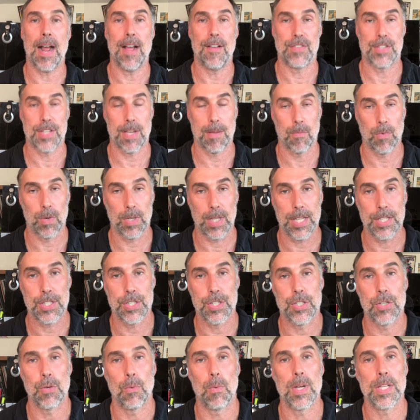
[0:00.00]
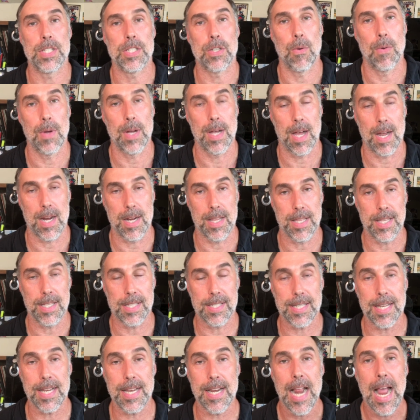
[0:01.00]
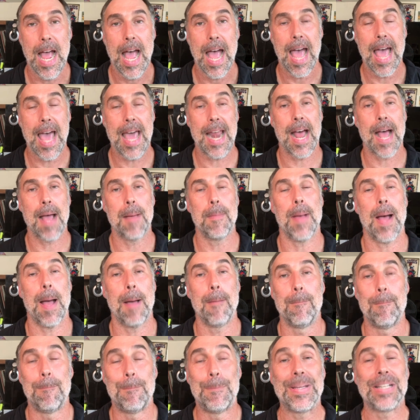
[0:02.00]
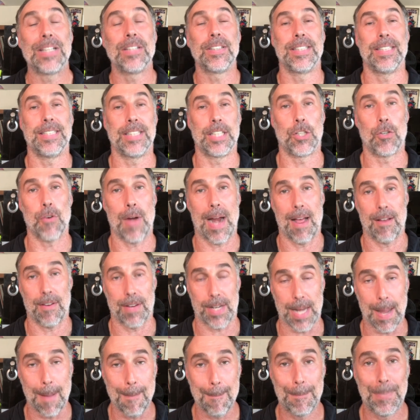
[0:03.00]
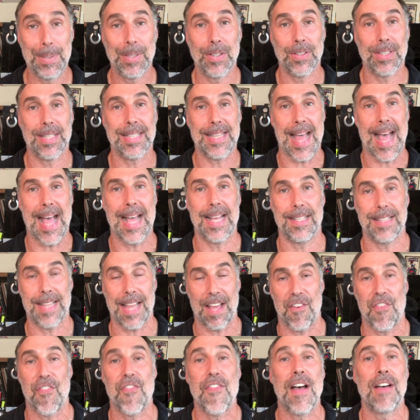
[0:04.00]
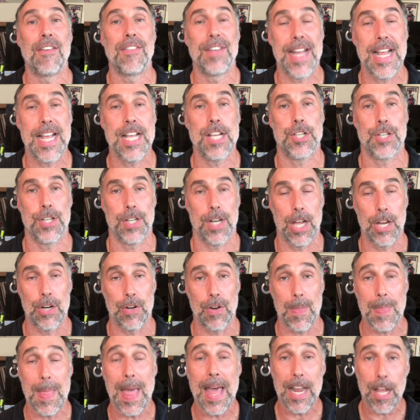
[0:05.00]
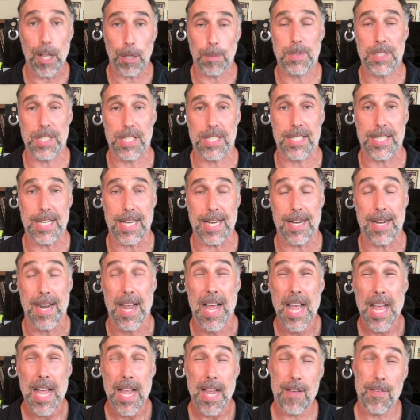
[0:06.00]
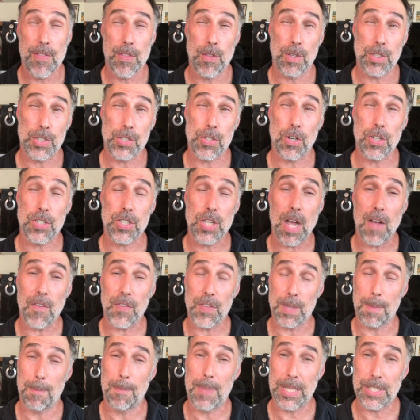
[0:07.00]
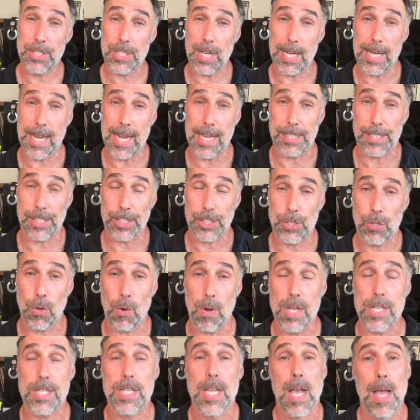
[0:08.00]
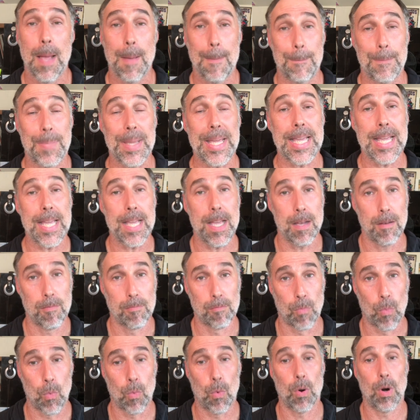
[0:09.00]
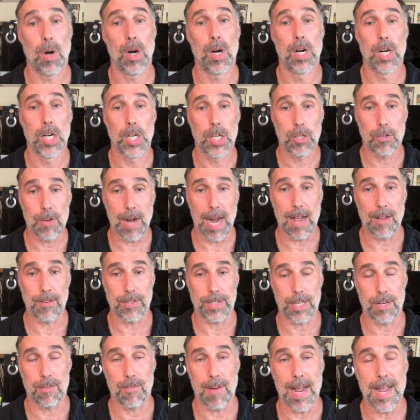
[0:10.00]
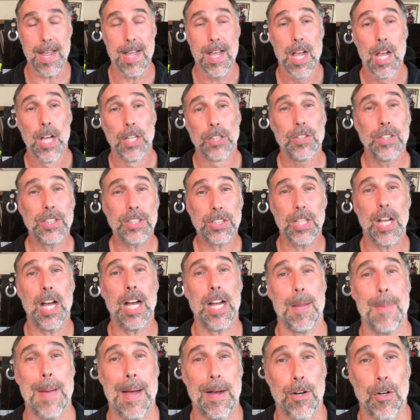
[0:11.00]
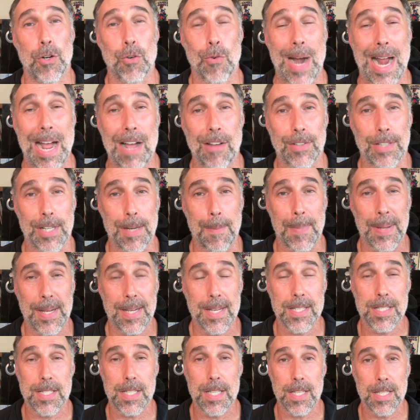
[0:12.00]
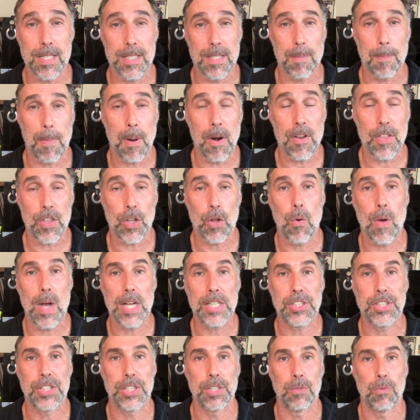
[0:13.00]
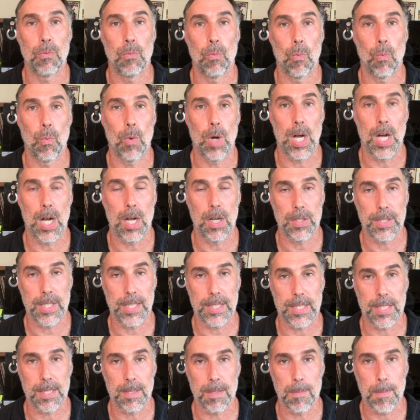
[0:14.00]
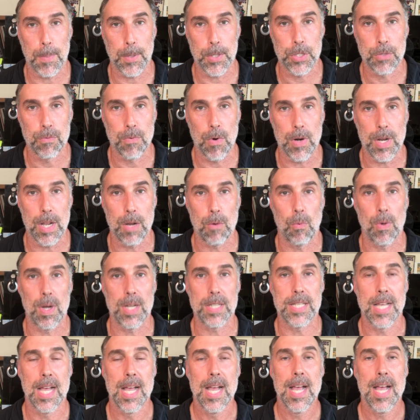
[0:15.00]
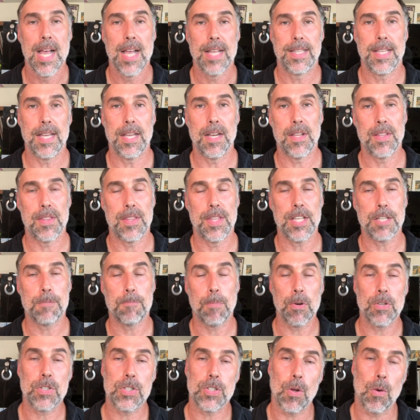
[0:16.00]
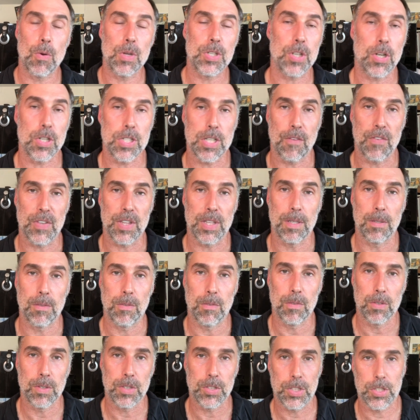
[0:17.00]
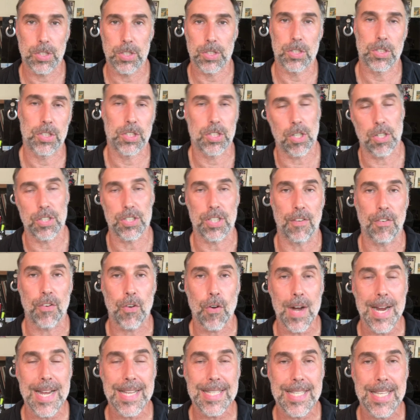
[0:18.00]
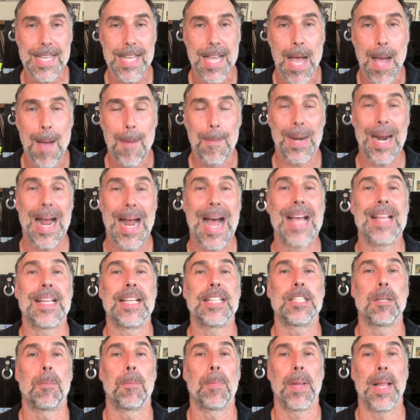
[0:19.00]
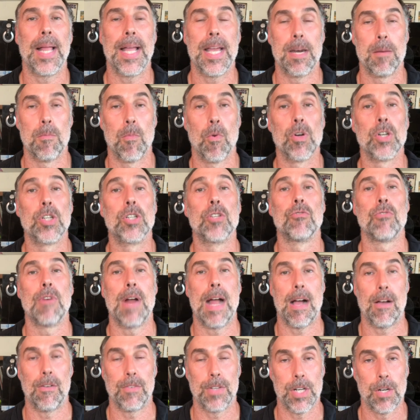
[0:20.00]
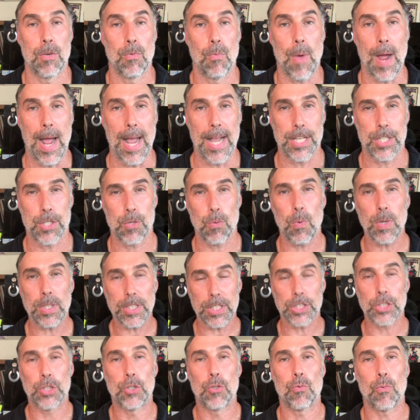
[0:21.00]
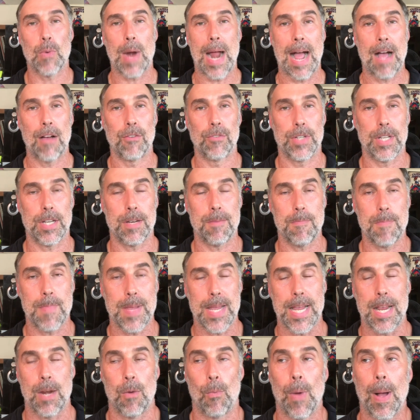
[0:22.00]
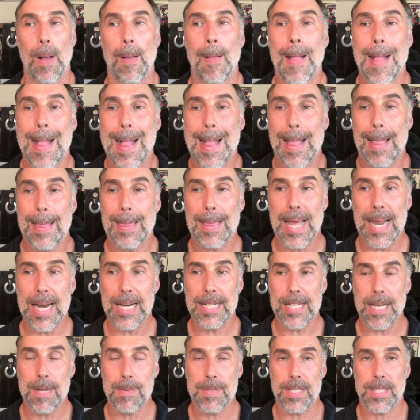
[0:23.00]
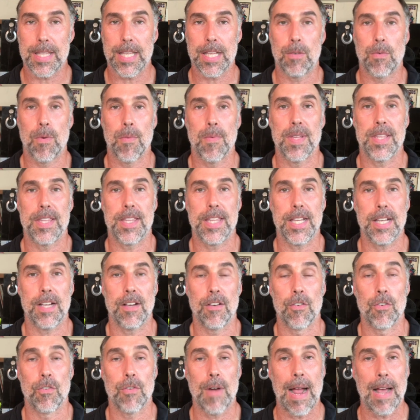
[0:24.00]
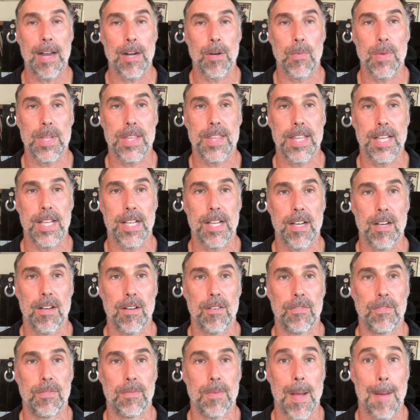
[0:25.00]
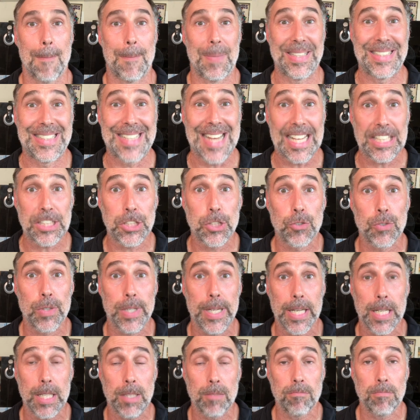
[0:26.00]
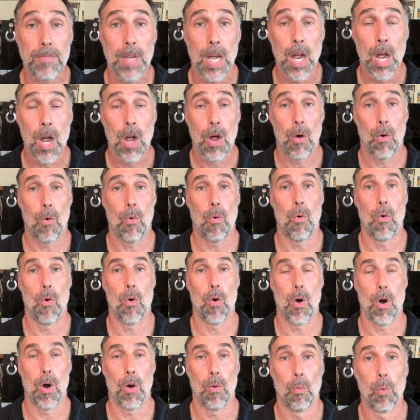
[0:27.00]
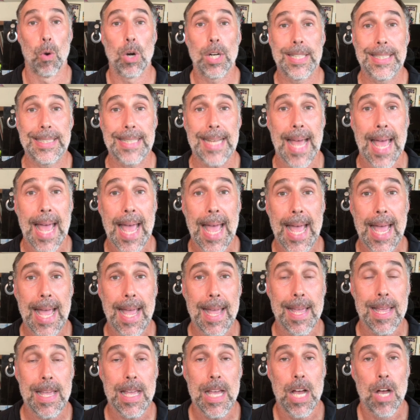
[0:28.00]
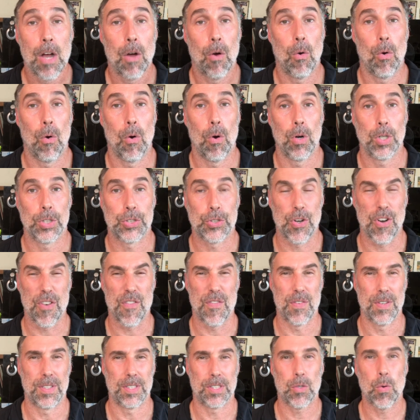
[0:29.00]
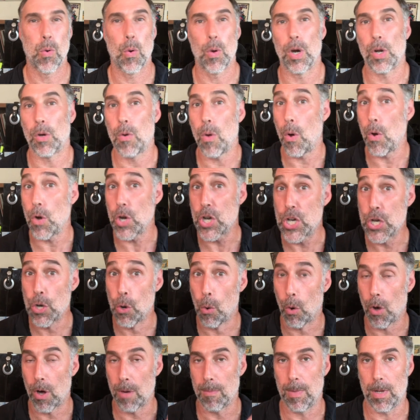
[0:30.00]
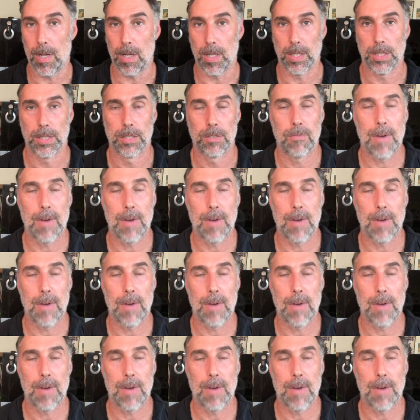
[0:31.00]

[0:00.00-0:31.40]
I have some relation to what's going on in the scene, and I'm building the grounding. I'm building that foundation under it. And that helps the scene, even though it starts off with a big, gigantic choice, be more grounded, right? So let's talk about grounded, because the part of the question that the person wrote in was that this person always starts off crazy, but I like to play in a more grounded way. So what does grounded mean? Well, a lot of times I think when we think of grounded, we think of pedestrian or workaday or sort of quote unquote normal.